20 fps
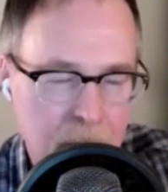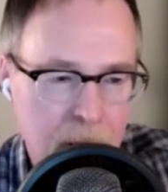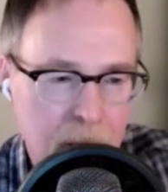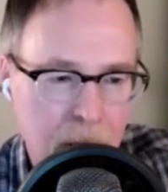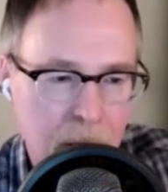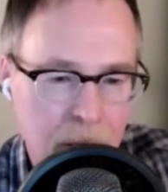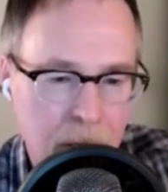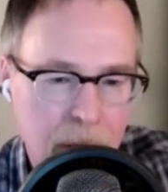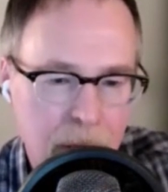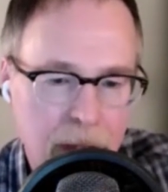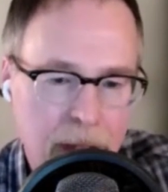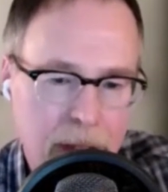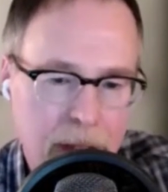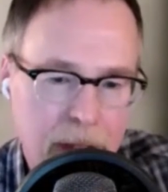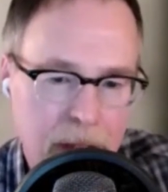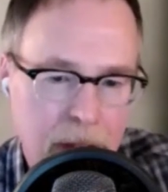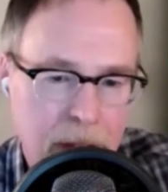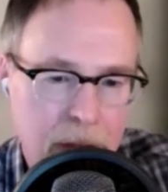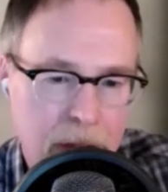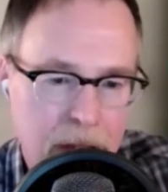I read a
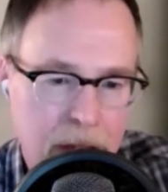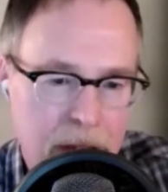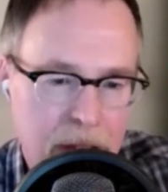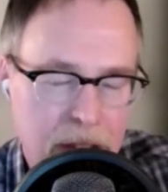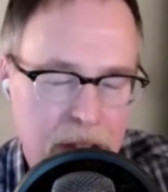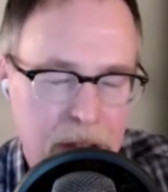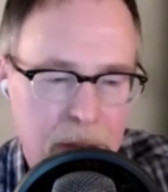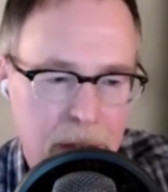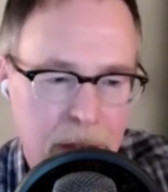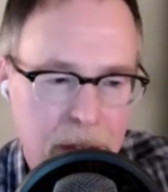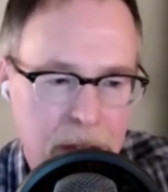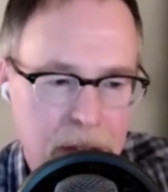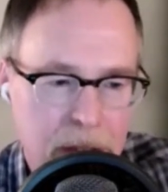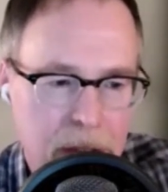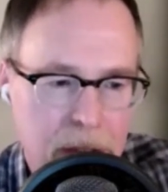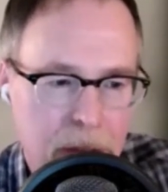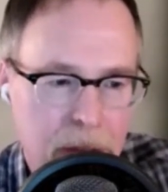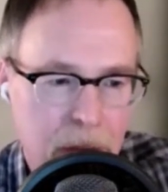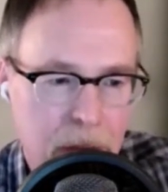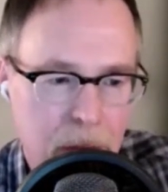near death experience
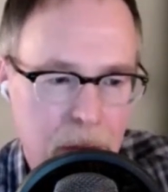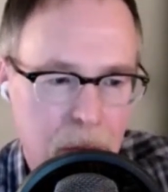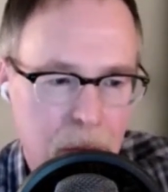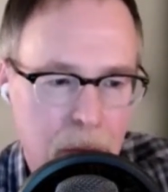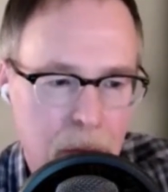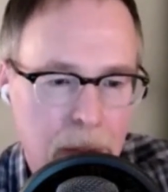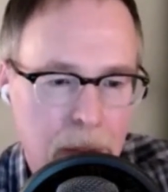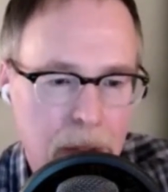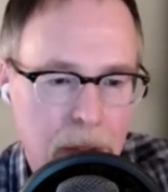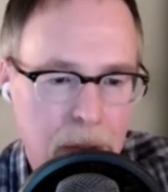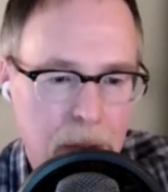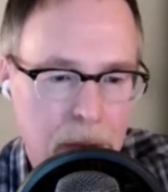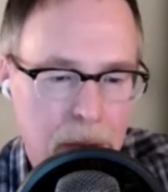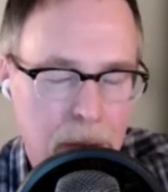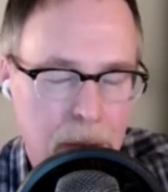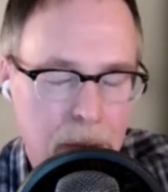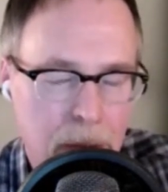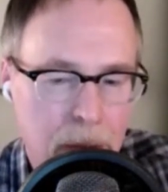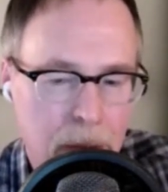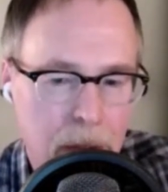about a woman
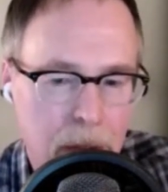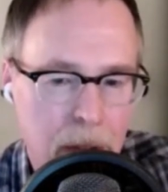who